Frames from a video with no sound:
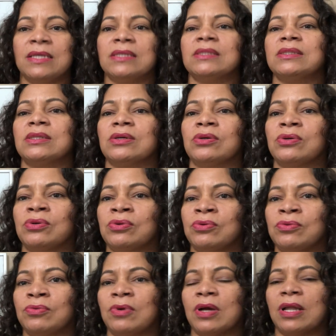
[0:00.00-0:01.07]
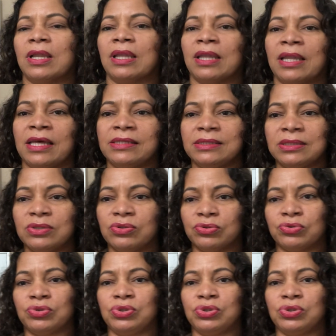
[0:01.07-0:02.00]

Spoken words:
So let's go